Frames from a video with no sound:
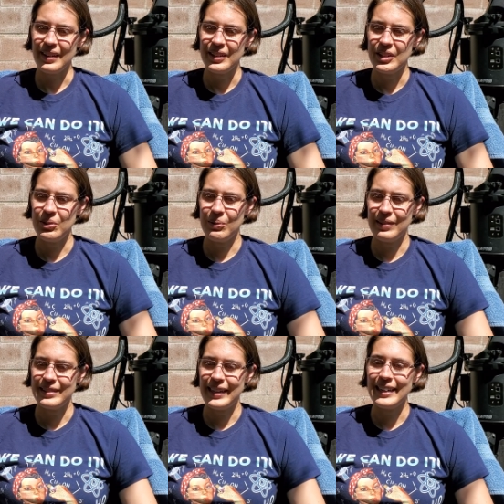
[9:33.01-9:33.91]
your
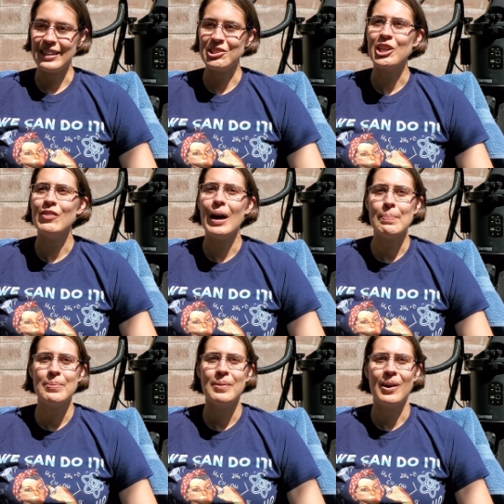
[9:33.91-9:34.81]
data show up
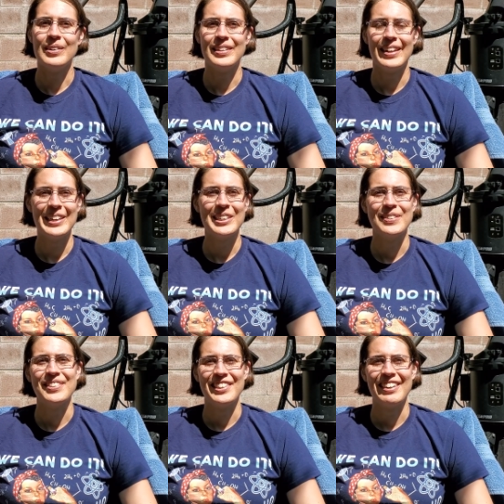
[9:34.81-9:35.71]
on the light curve
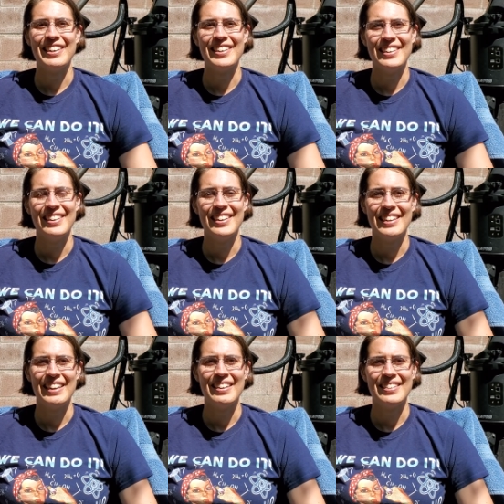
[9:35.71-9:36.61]
generator
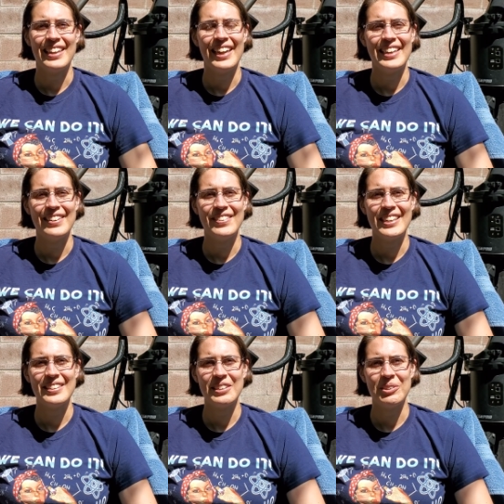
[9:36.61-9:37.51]
on the
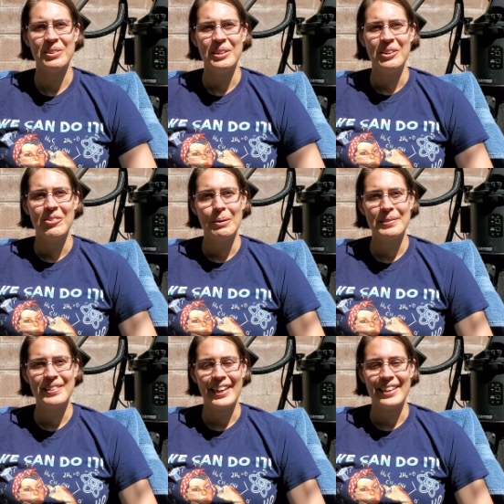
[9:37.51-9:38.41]
AAVSO
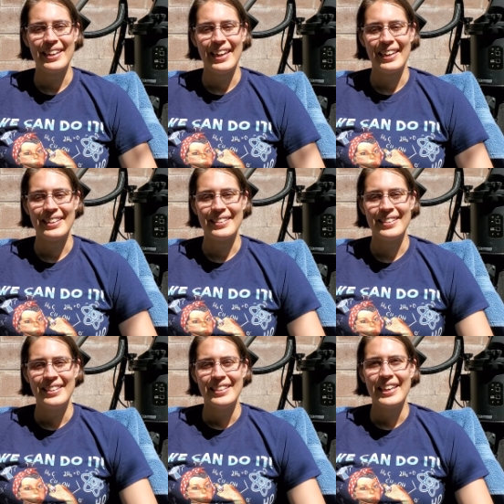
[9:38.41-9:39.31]
website, and
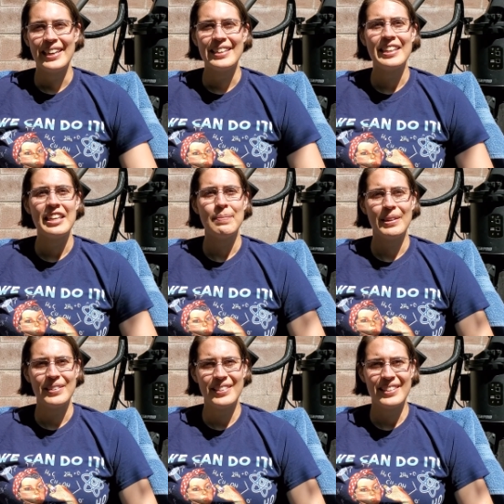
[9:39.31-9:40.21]
getting the
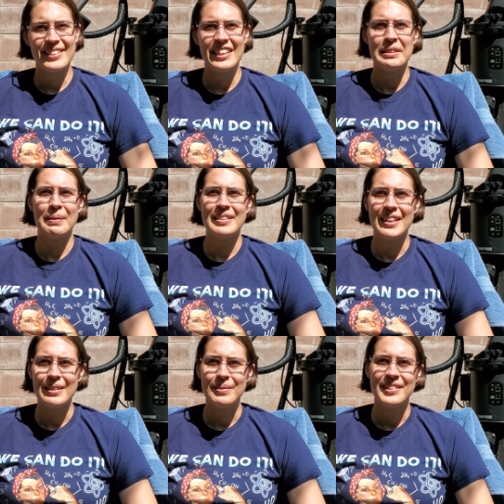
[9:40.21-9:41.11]
emails that say that my
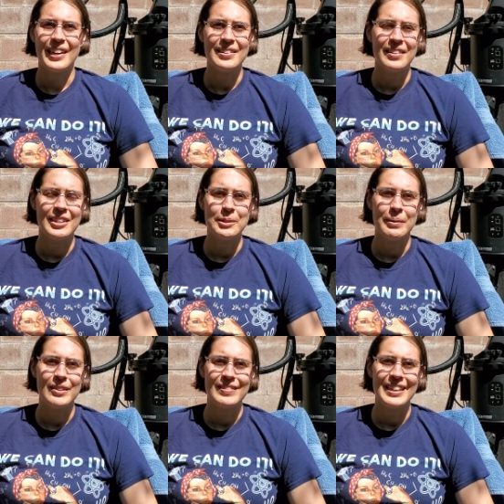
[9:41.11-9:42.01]
data was downloaded as
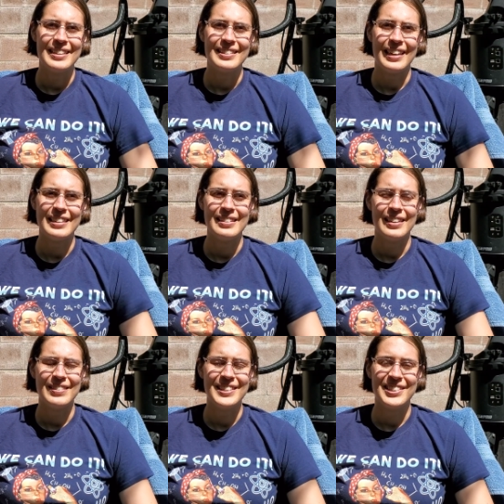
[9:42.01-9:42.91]
part of a data set that a
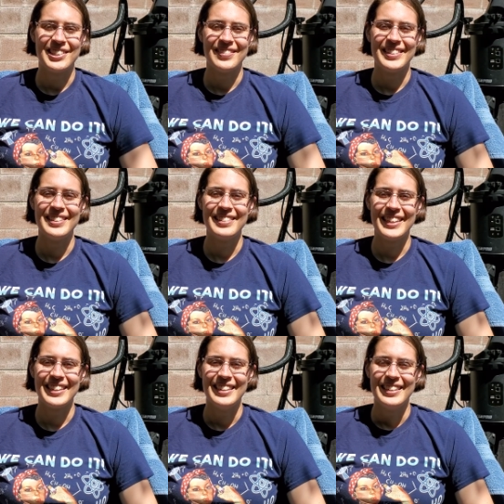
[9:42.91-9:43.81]
researcher was using.
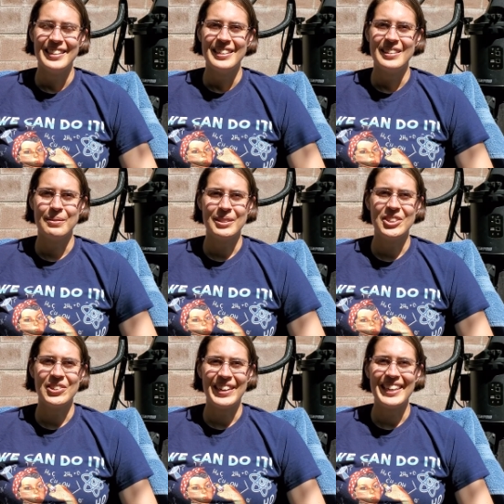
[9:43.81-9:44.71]
It's a real
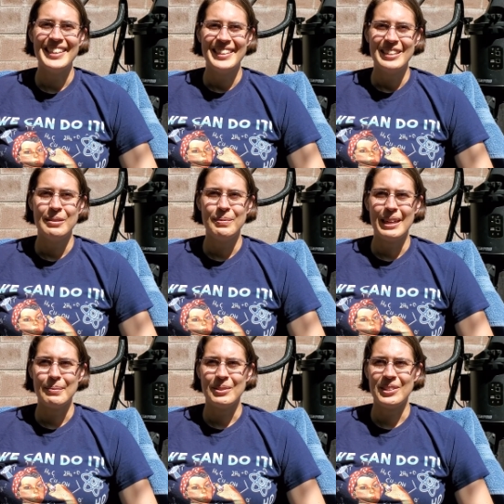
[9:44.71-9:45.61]
joy to be
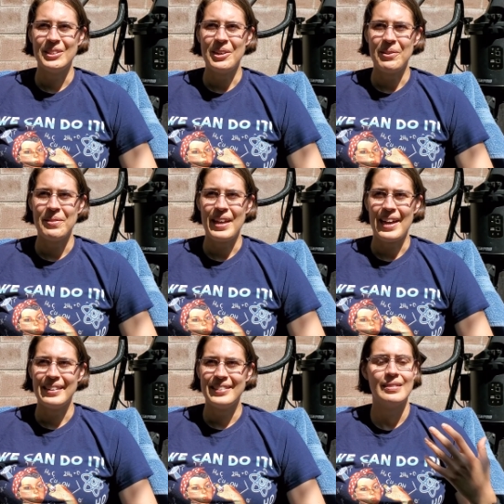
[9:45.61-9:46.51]
able to know
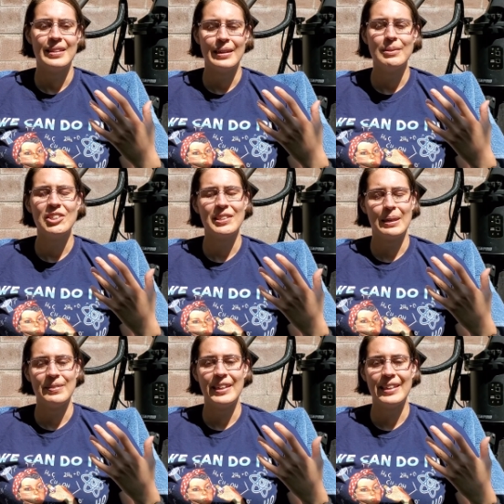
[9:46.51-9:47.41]
that the images that
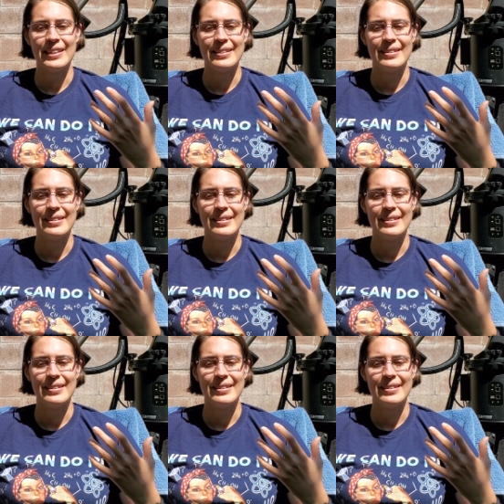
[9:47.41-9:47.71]
I've taken